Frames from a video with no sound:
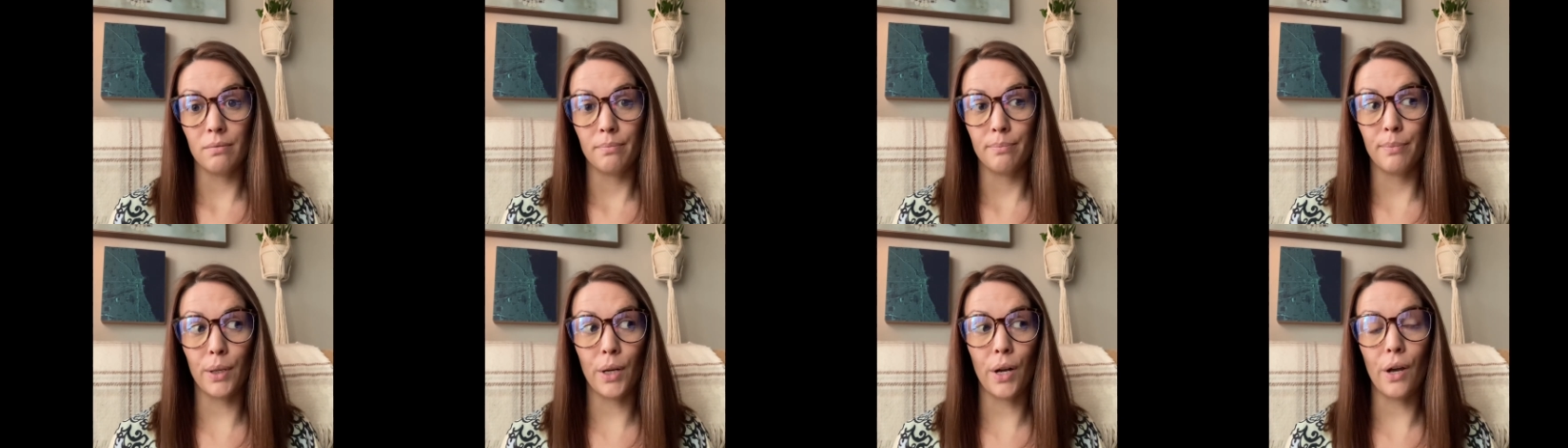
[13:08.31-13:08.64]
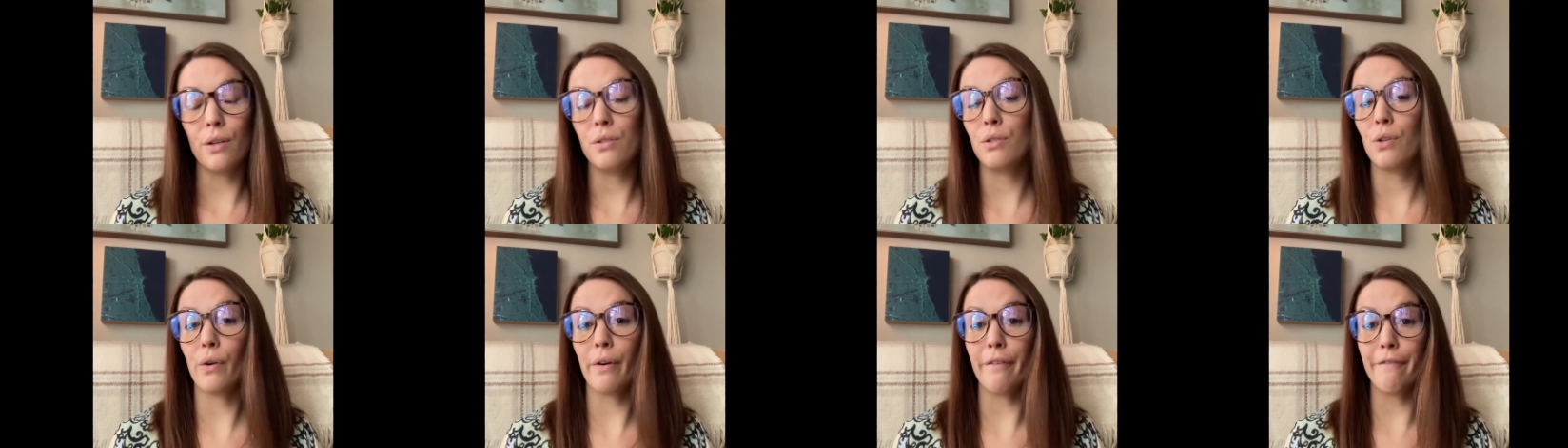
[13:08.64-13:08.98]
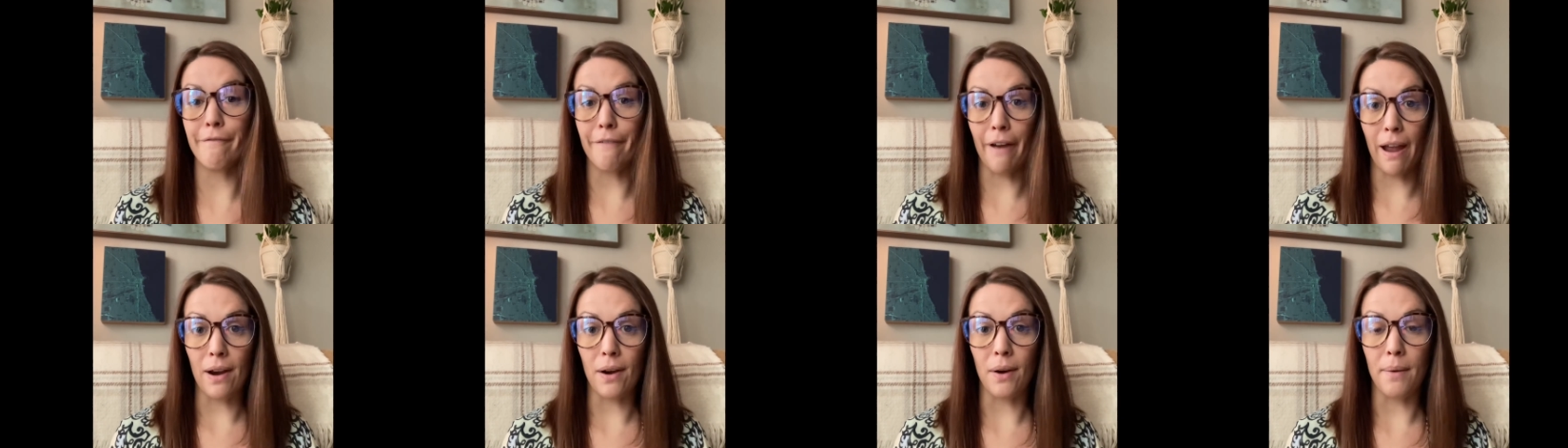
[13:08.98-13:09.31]
but also
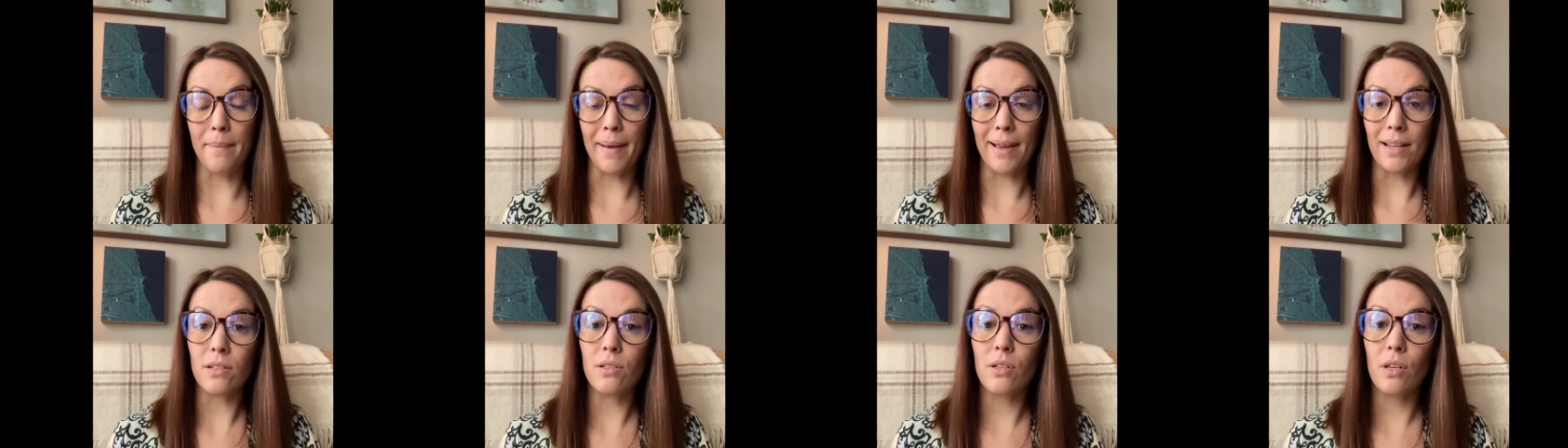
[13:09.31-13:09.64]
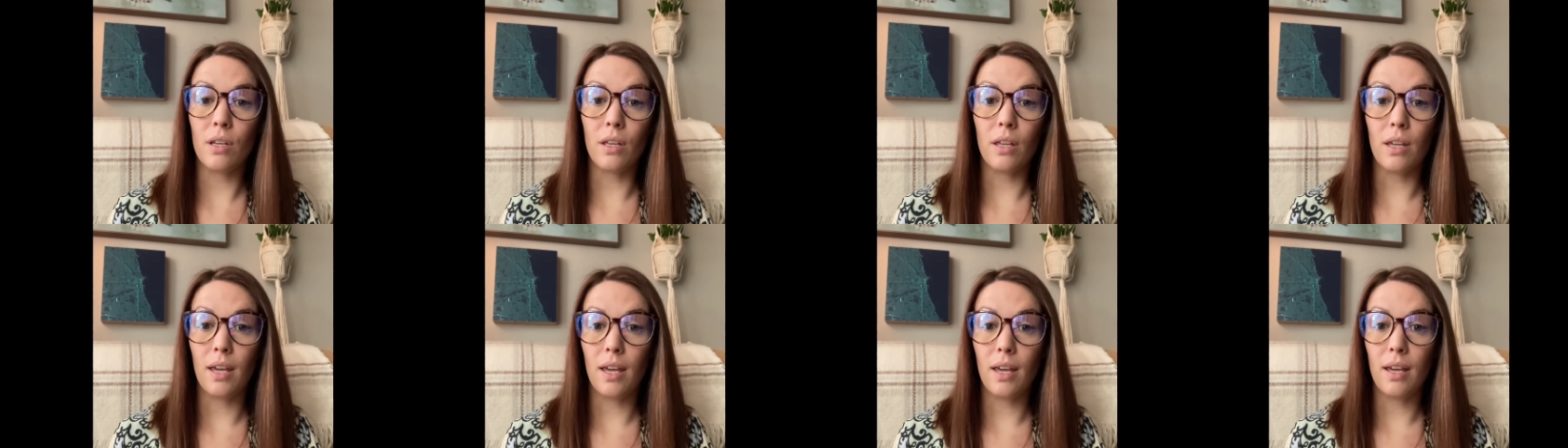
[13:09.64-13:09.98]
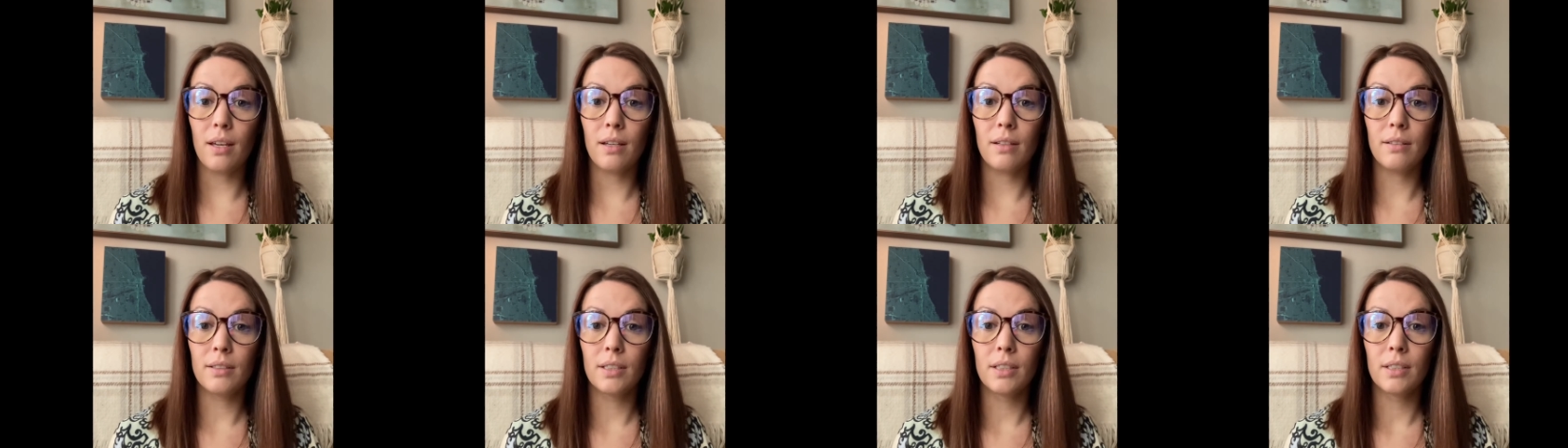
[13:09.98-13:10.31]

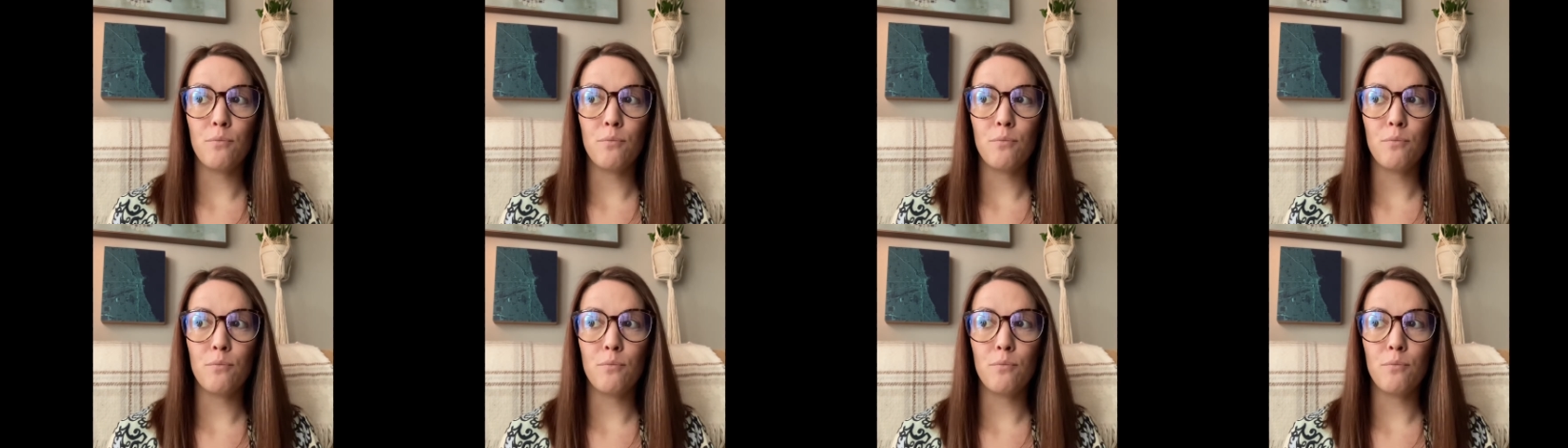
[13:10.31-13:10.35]
environmentally.